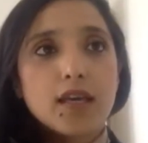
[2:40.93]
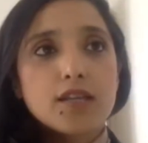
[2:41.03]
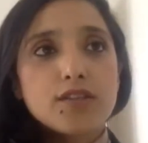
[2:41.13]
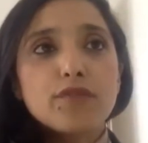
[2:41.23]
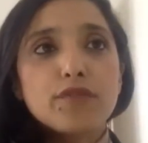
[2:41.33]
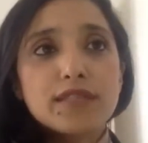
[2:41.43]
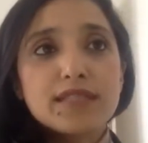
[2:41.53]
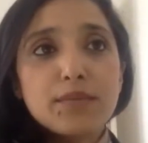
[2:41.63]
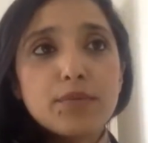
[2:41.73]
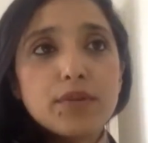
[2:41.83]
So, for
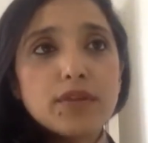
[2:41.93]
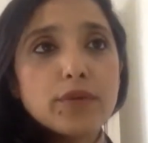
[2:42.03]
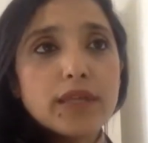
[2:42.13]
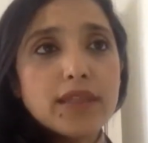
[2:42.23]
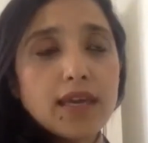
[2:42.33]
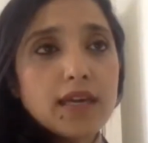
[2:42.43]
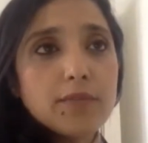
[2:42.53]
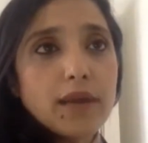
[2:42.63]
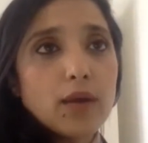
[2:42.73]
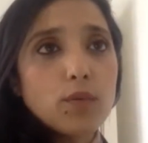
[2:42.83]
example, if we think
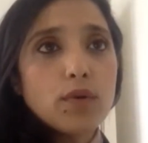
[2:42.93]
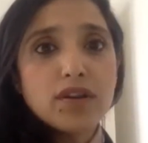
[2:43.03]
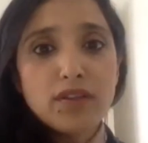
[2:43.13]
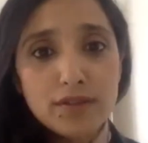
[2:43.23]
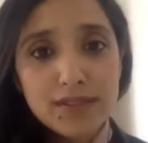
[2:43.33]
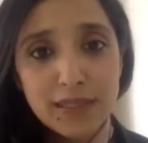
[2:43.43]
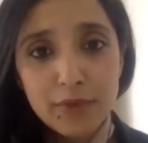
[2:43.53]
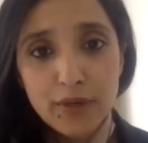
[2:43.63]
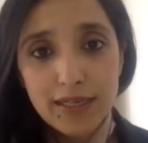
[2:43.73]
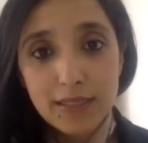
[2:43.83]
about what are those
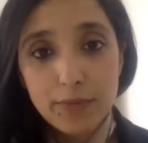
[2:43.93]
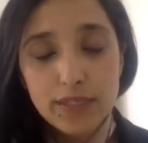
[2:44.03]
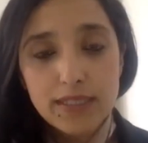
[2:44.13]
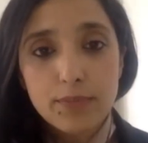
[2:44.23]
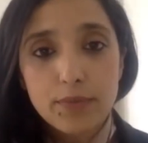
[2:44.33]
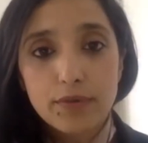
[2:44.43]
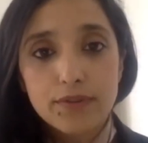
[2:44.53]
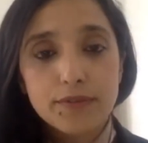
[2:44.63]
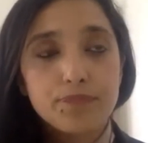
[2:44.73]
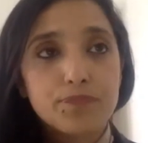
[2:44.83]
democratic principles,